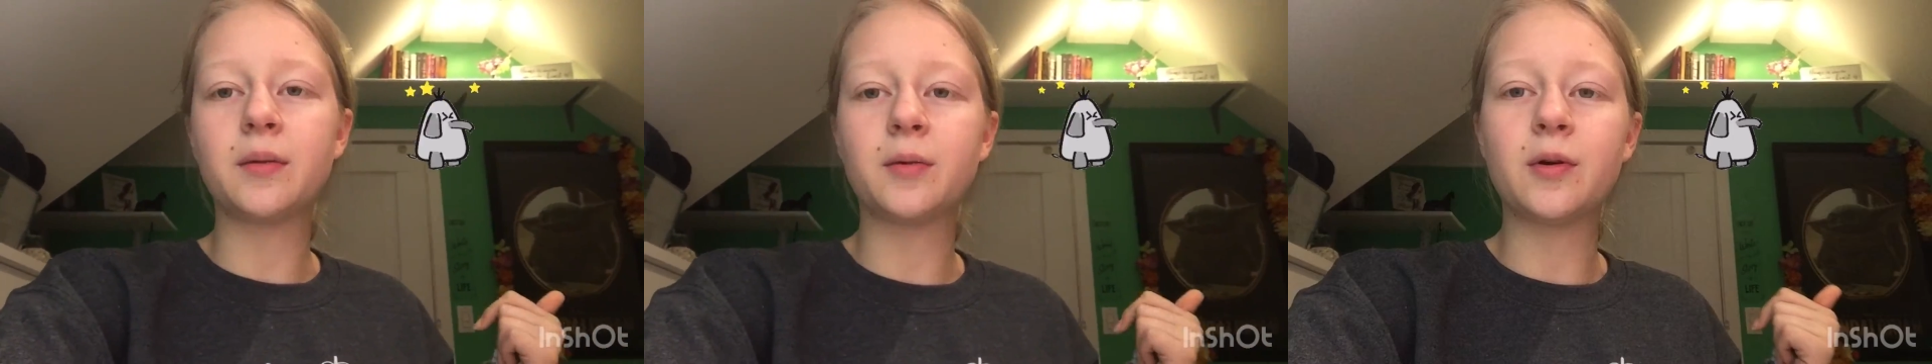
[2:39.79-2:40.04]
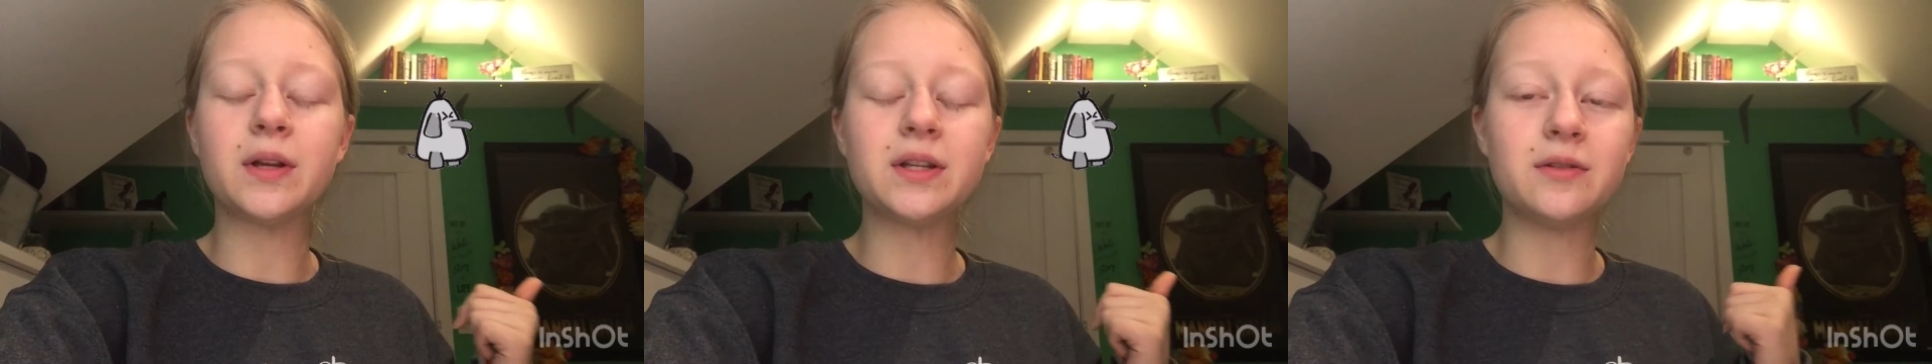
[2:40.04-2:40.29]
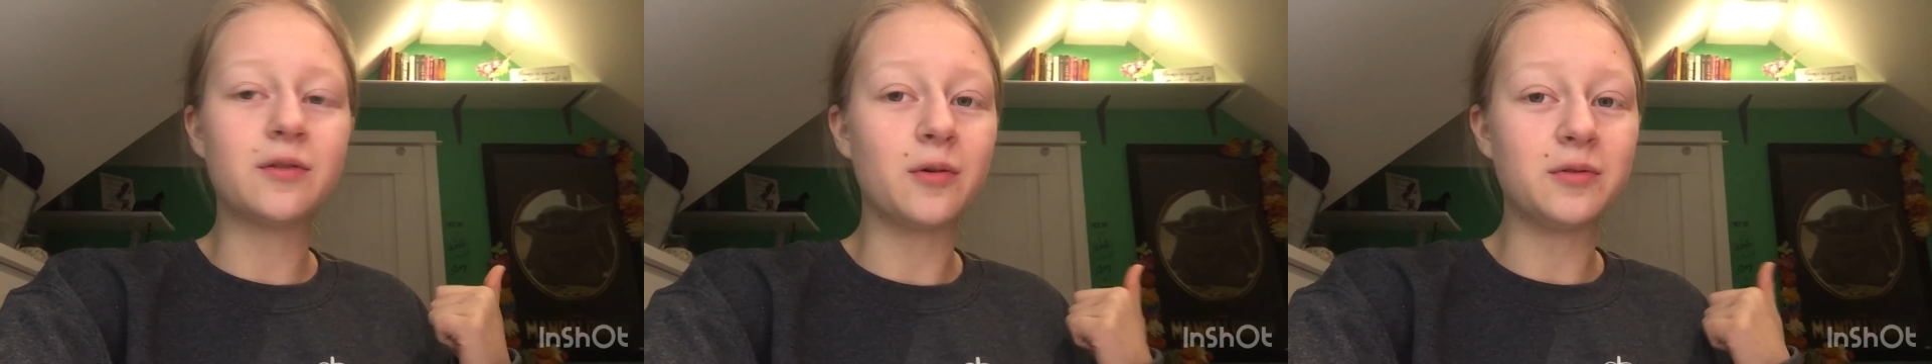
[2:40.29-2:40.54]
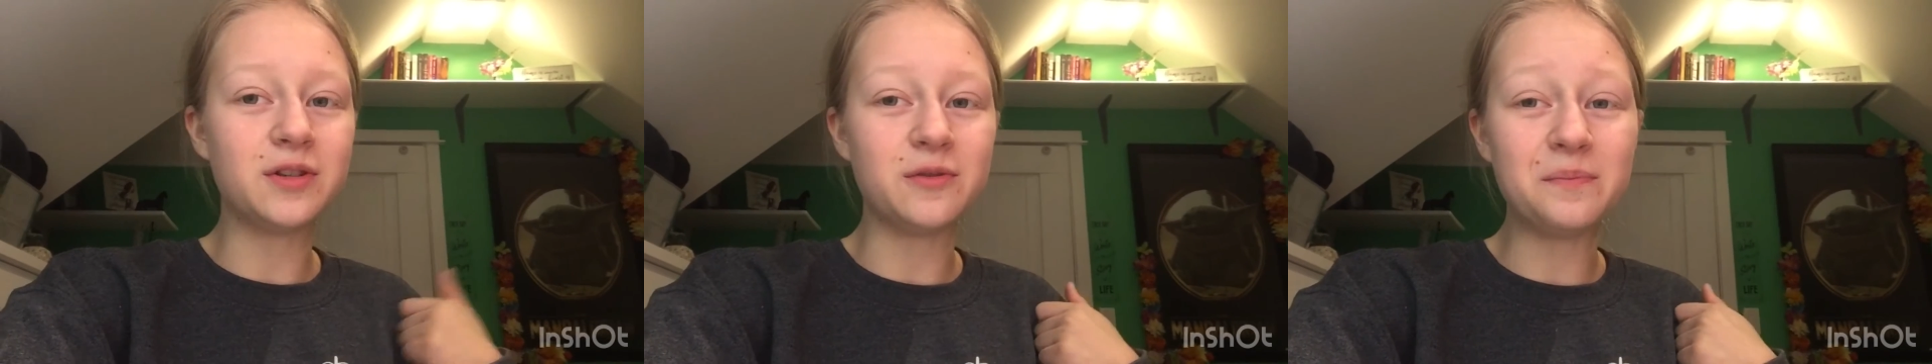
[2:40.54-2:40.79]
I'm going to
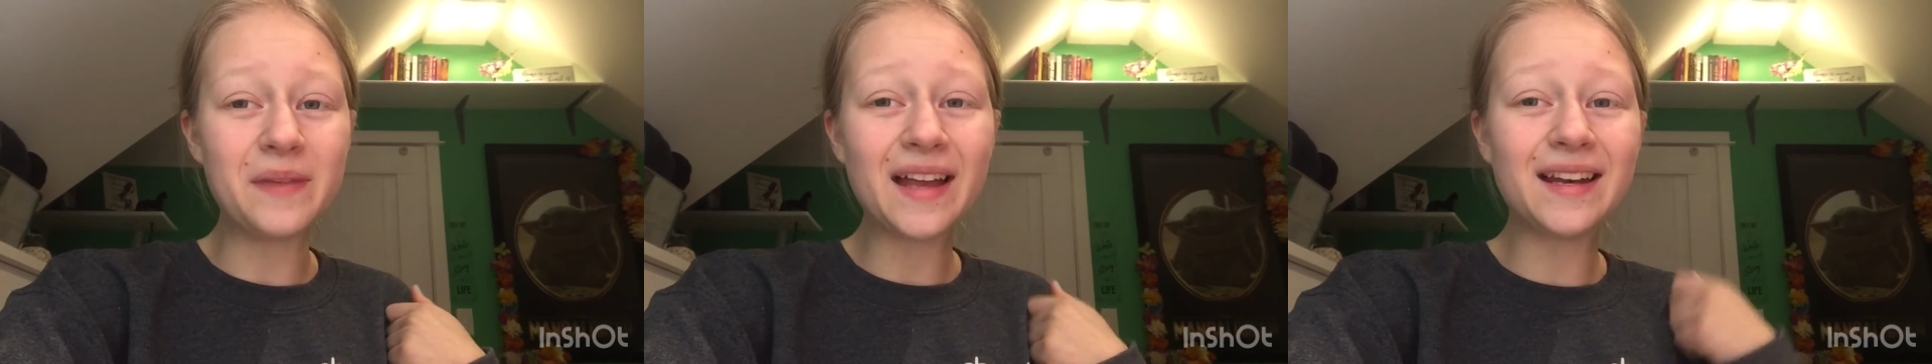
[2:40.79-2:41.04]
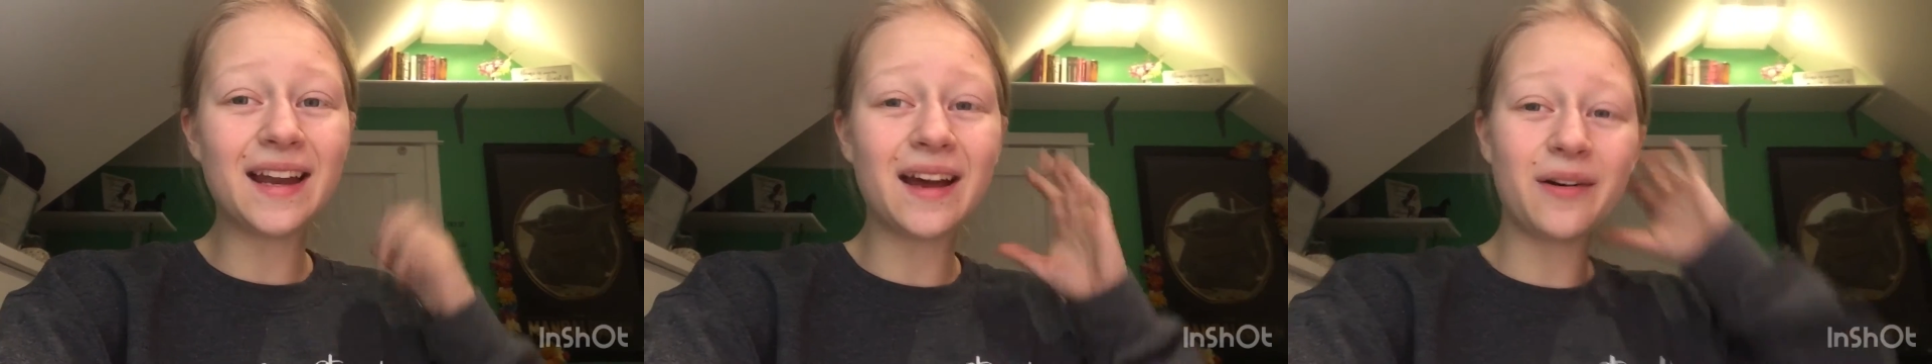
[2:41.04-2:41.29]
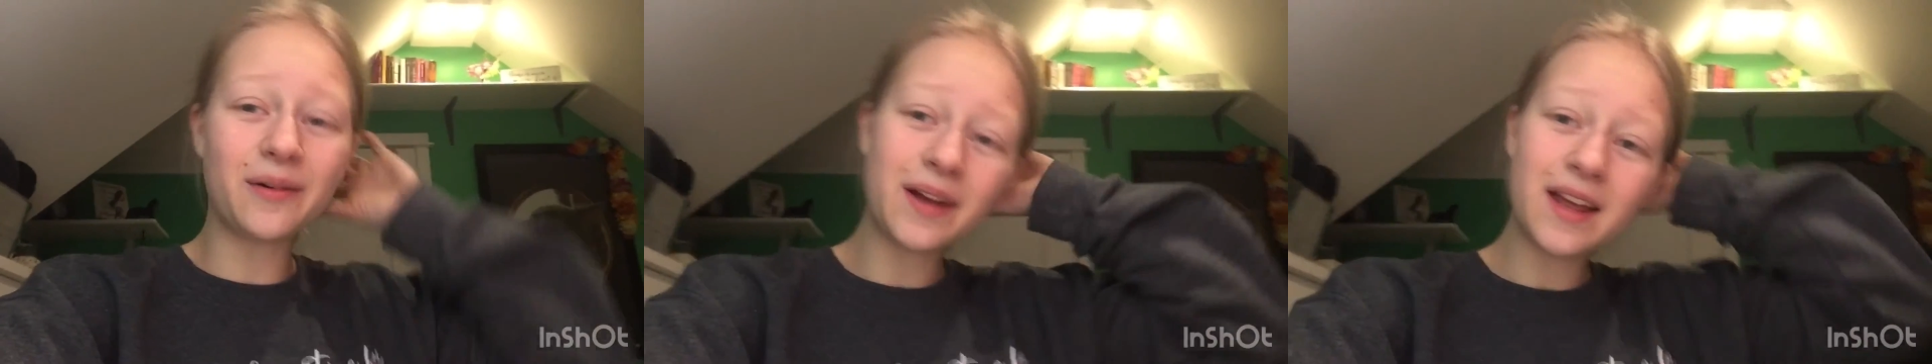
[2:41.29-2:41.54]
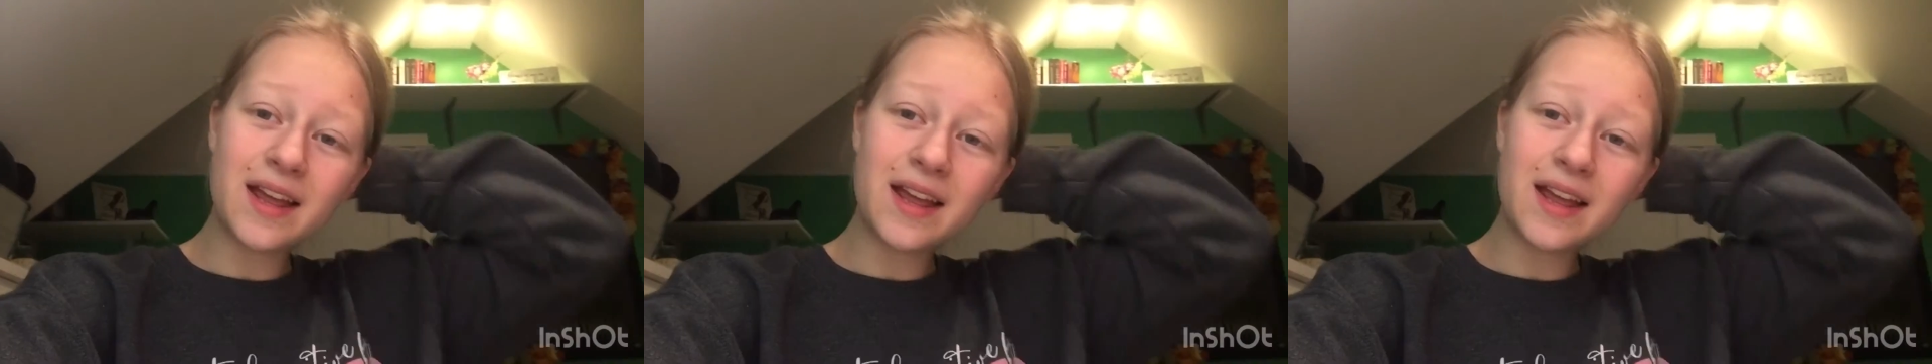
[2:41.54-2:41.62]
go to bed now.